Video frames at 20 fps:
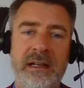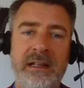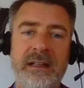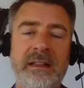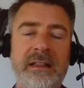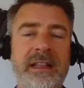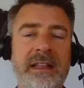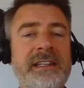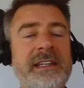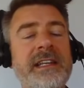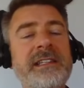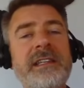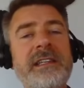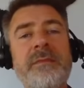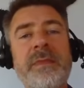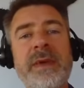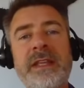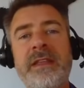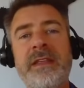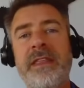That doesn't
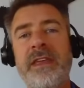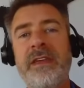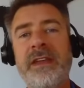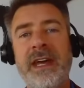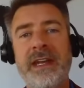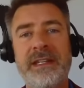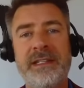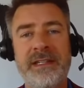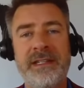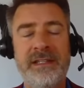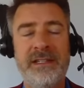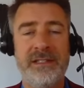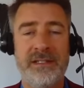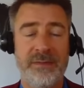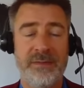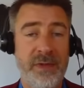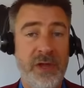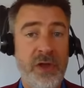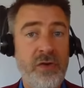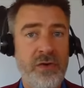mean that the United States is
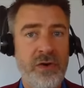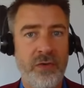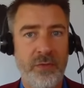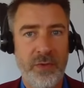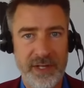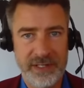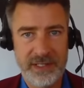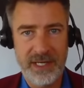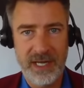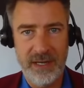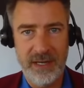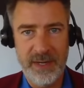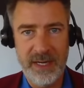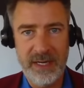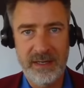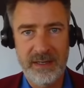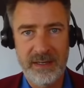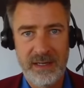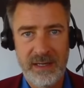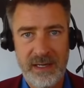immune to what's coming,
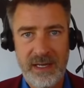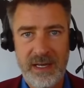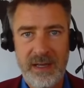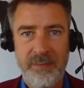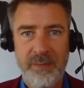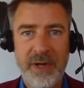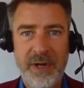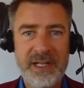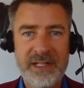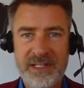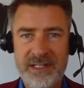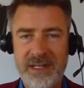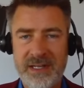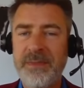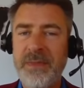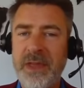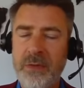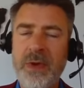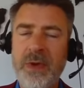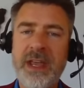but it's
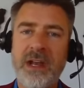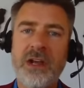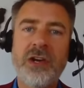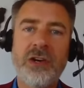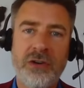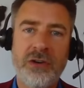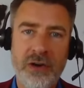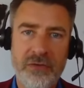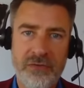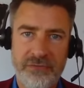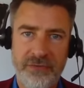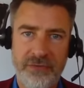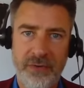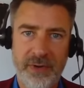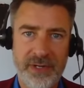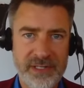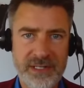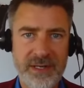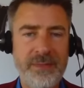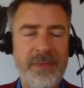something we can grow through.
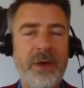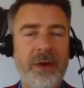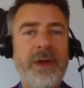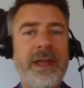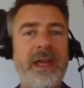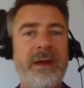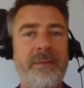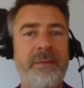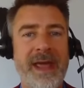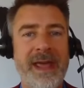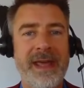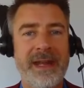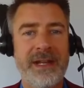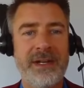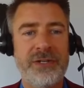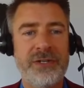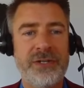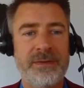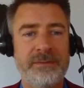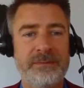It's something we can
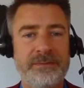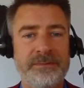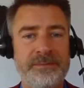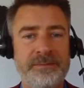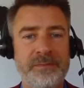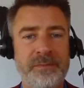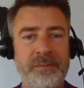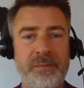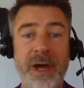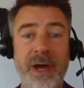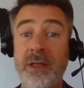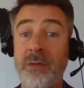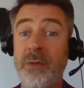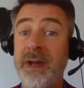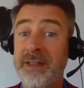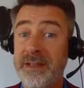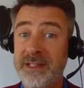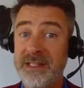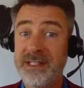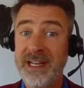manage. By the way, the
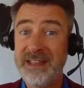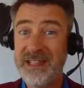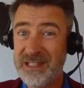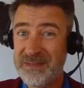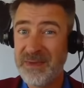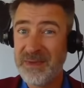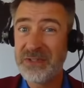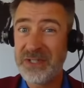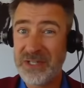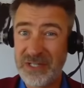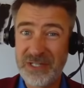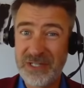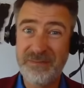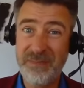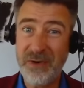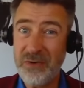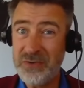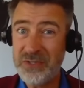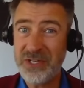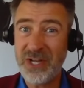state that's most
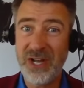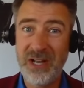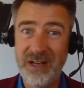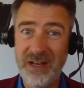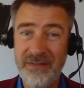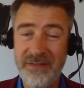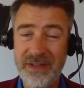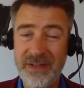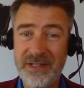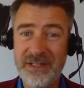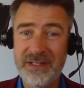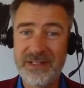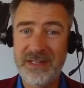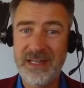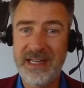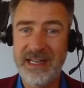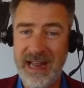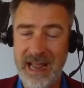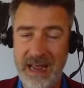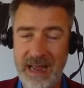exposed to all of this
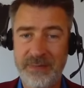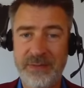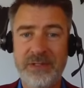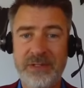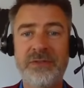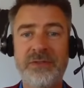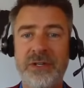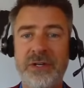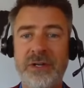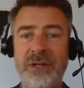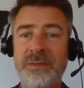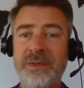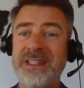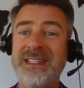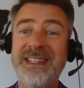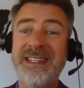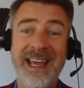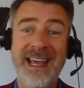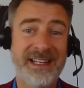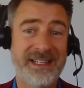in absolute terms is
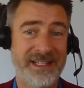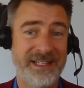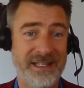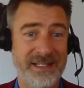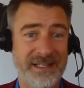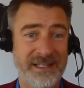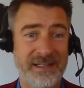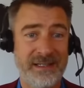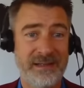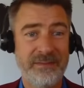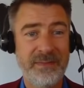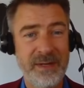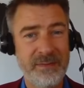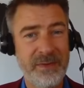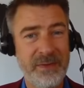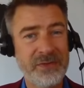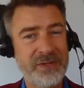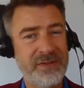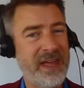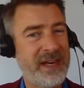Texas, but
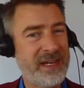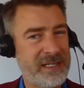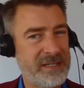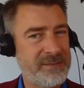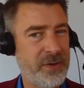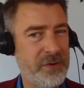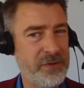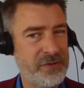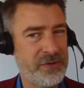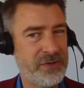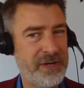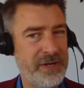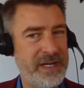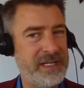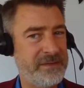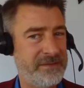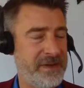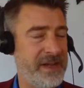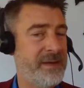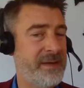most of that exposure is
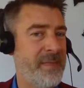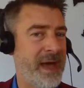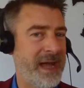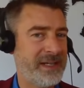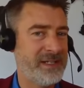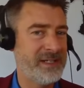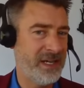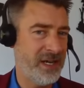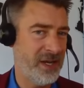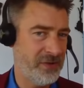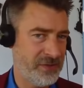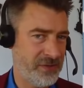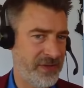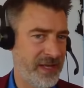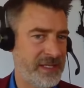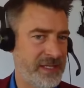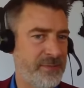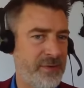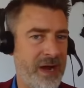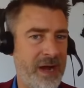via Mexico, so
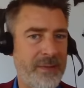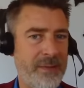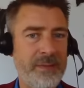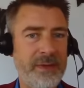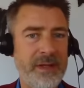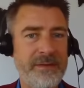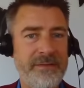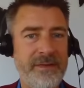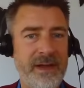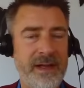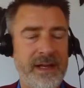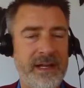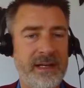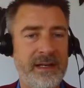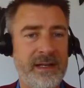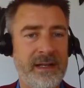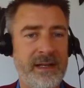that's probably fine.